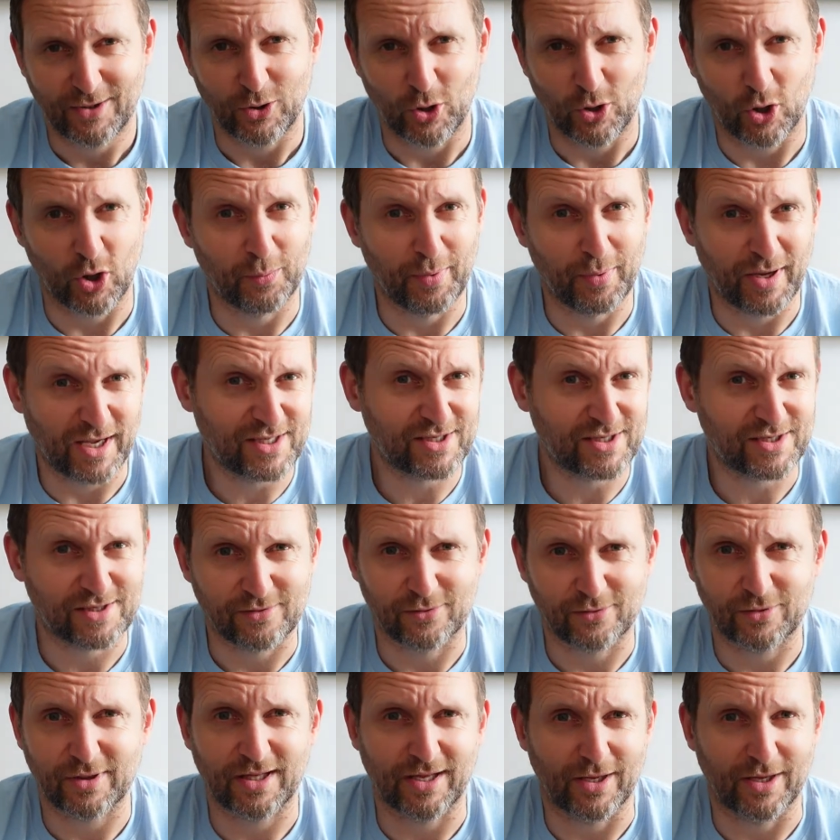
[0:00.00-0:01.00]
Urbex,
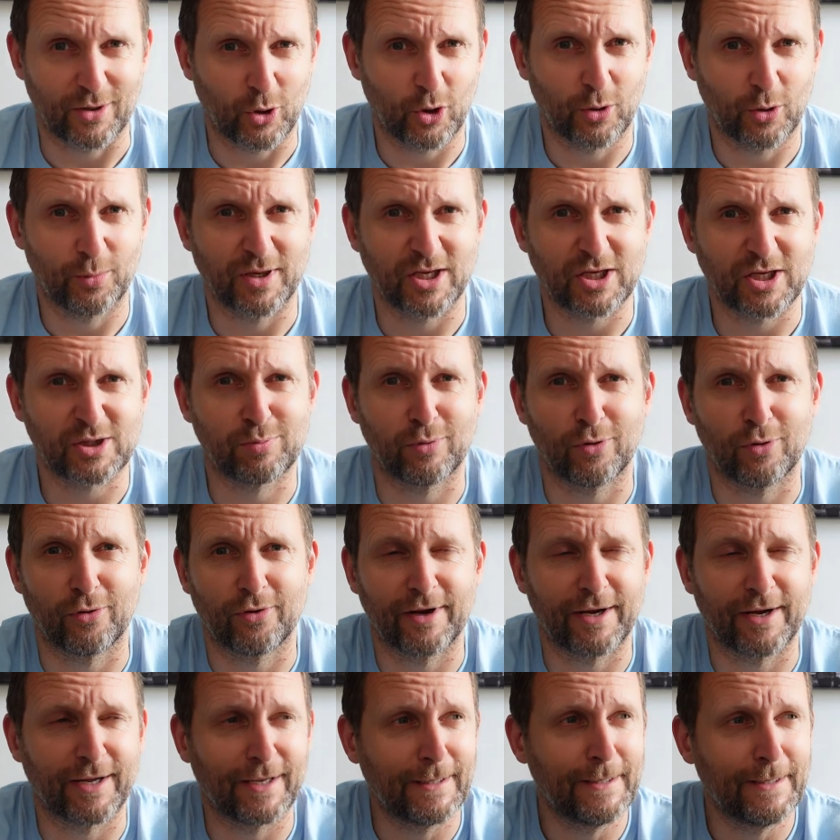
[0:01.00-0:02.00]
or kind of urban
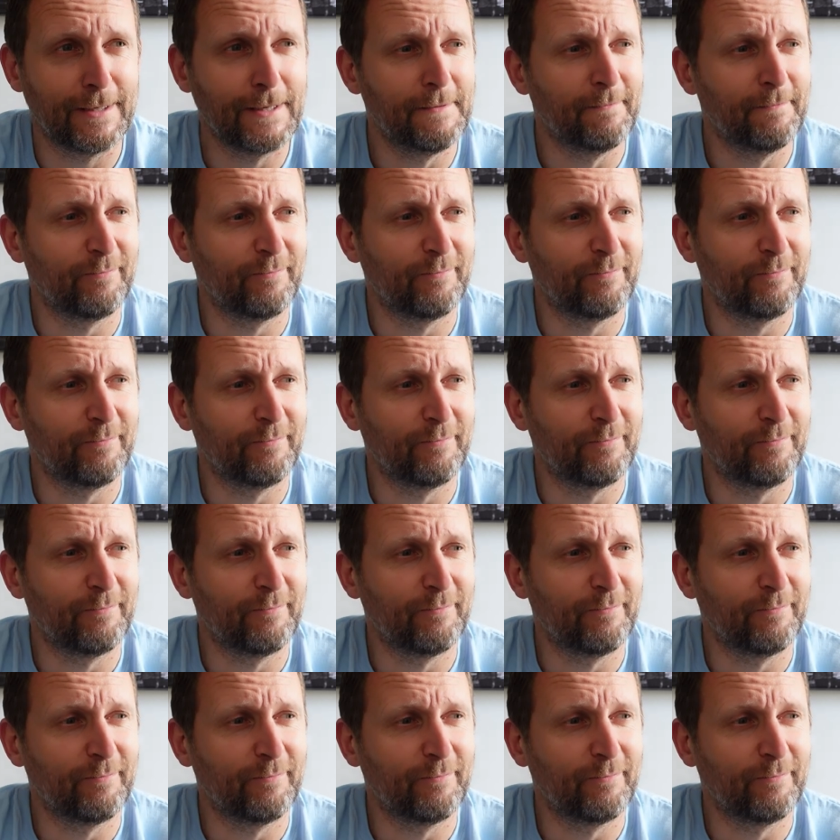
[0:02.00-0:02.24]
exploring.